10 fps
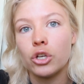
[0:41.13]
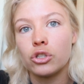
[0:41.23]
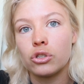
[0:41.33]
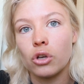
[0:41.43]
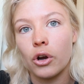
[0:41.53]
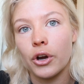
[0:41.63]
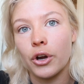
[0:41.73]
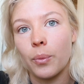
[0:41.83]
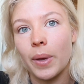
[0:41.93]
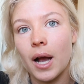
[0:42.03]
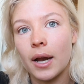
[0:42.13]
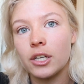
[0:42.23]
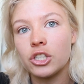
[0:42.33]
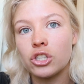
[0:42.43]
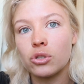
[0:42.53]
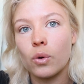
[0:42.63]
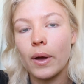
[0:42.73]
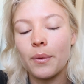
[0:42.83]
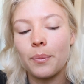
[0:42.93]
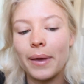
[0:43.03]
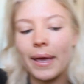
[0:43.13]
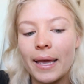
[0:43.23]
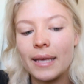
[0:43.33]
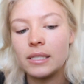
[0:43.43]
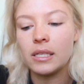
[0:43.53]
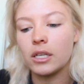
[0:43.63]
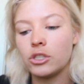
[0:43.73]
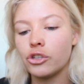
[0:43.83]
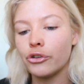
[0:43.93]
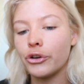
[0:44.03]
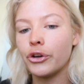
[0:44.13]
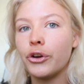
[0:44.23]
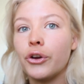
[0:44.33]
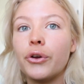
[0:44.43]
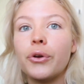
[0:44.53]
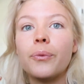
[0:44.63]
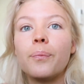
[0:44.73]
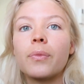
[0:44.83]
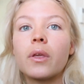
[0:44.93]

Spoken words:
So we kind of just thought it would be easier to